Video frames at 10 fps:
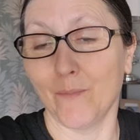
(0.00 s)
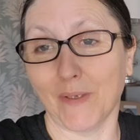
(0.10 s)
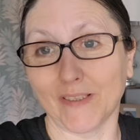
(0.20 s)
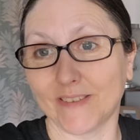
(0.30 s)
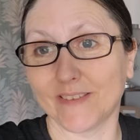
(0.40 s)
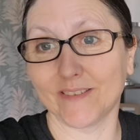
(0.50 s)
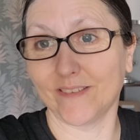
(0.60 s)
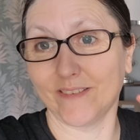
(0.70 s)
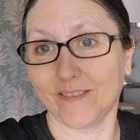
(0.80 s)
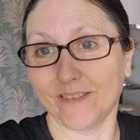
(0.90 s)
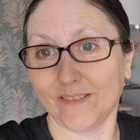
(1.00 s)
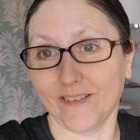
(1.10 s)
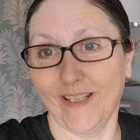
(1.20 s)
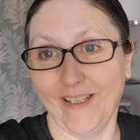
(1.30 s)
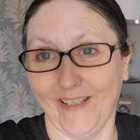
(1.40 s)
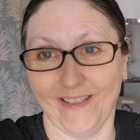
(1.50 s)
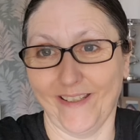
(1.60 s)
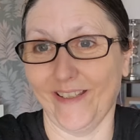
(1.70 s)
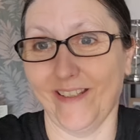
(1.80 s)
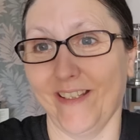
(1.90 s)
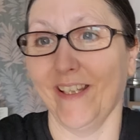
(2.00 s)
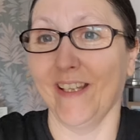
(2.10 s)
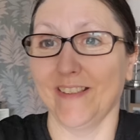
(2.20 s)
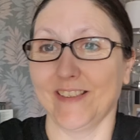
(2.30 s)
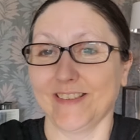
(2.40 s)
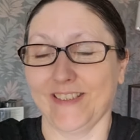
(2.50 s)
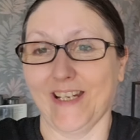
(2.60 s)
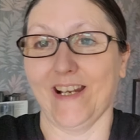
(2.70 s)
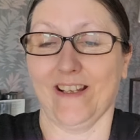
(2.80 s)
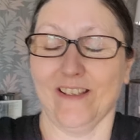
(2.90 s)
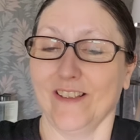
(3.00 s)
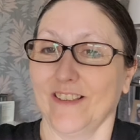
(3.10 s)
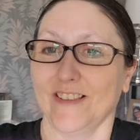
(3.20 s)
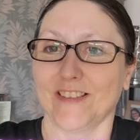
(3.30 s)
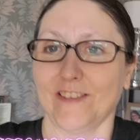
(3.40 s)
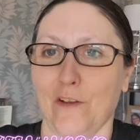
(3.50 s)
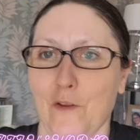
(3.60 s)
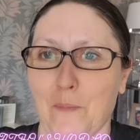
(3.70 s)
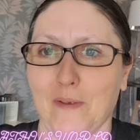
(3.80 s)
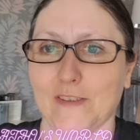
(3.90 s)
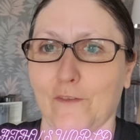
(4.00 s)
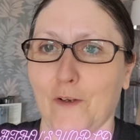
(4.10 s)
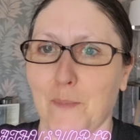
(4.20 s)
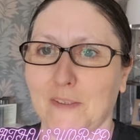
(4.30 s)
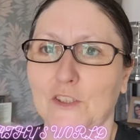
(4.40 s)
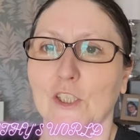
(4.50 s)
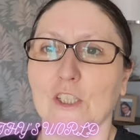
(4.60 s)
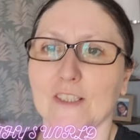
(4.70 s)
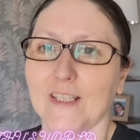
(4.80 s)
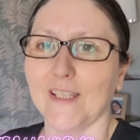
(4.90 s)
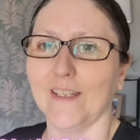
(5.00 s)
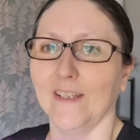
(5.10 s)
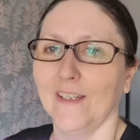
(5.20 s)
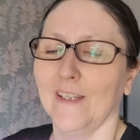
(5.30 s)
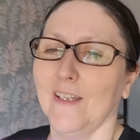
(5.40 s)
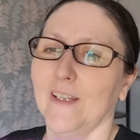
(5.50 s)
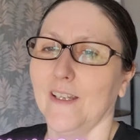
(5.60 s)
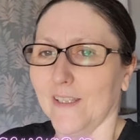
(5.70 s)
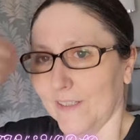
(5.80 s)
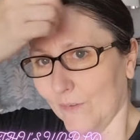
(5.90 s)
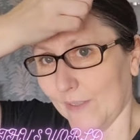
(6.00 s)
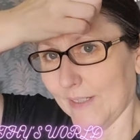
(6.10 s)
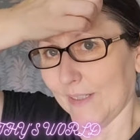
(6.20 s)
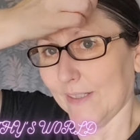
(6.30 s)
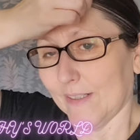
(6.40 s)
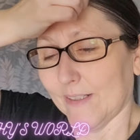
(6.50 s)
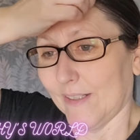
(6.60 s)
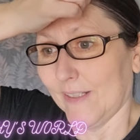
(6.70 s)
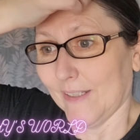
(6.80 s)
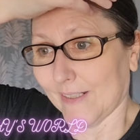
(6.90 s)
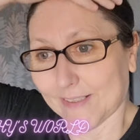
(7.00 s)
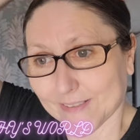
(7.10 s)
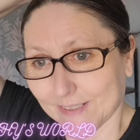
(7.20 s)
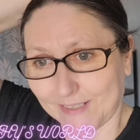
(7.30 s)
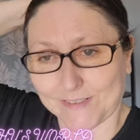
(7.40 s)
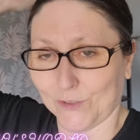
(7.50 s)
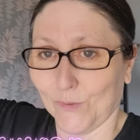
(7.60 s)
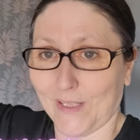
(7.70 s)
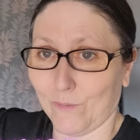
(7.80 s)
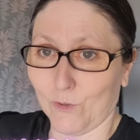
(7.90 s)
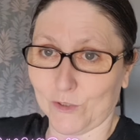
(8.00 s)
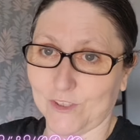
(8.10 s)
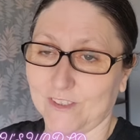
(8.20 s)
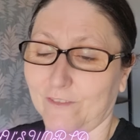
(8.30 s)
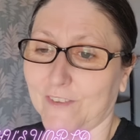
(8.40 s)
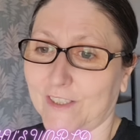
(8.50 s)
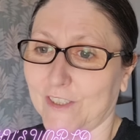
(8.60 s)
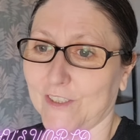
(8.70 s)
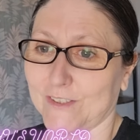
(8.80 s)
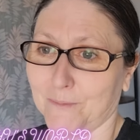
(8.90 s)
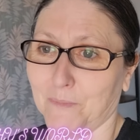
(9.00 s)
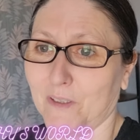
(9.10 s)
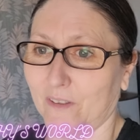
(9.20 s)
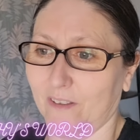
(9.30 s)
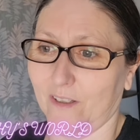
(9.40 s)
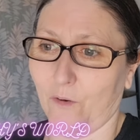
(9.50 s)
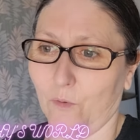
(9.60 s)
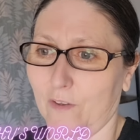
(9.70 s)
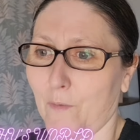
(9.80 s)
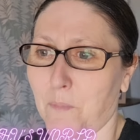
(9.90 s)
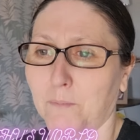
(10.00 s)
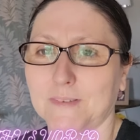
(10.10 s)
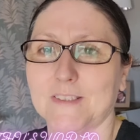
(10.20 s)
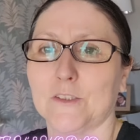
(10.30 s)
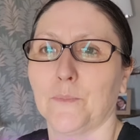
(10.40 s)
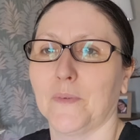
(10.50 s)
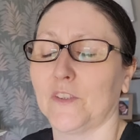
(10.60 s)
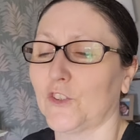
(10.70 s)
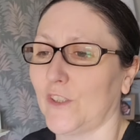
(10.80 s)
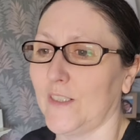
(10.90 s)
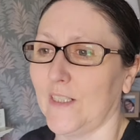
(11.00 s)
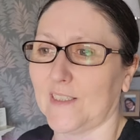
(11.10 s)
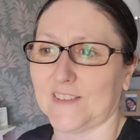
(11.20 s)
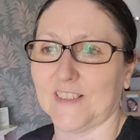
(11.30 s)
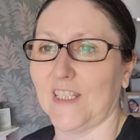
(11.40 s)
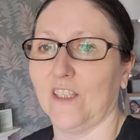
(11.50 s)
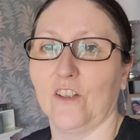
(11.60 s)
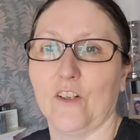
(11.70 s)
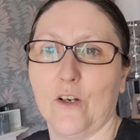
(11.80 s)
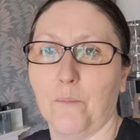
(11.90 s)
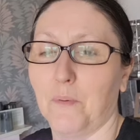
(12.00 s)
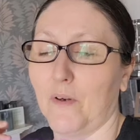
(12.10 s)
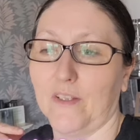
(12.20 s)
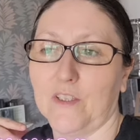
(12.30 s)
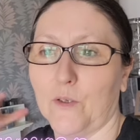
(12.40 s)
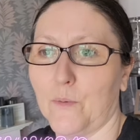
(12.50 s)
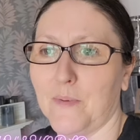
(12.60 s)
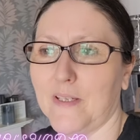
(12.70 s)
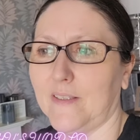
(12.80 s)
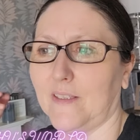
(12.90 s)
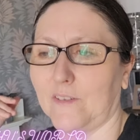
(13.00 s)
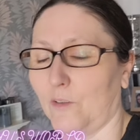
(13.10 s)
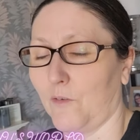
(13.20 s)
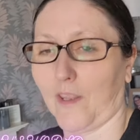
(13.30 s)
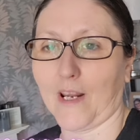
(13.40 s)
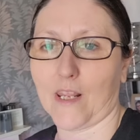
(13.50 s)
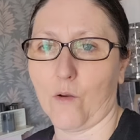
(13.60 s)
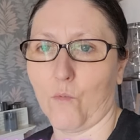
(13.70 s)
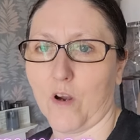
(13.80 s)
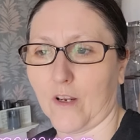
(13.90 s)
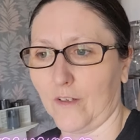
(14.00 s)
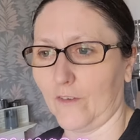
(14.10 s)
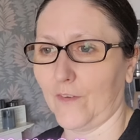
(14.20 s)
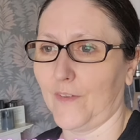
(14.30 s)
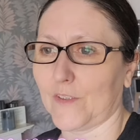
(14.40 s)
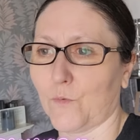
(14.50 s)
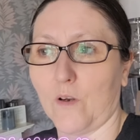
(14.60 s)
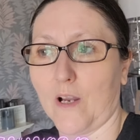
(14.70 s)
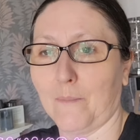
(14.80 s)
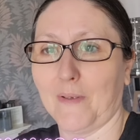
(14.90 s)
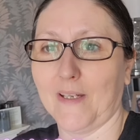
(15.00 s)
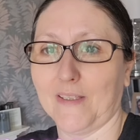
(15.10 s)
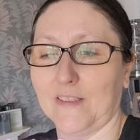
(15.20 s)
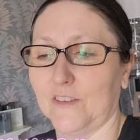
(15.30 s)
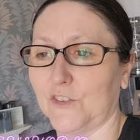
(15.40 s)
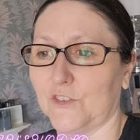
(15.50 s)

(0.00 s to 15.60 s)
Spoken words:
Because he's got, it's a flipping joke, isn't it? Anyway, like I say, I do like watching the videos. I'm not, if I bumped into him in the street, I'd say hello, but you know what I mean? And then carry on walking off, and that's what I'm liking.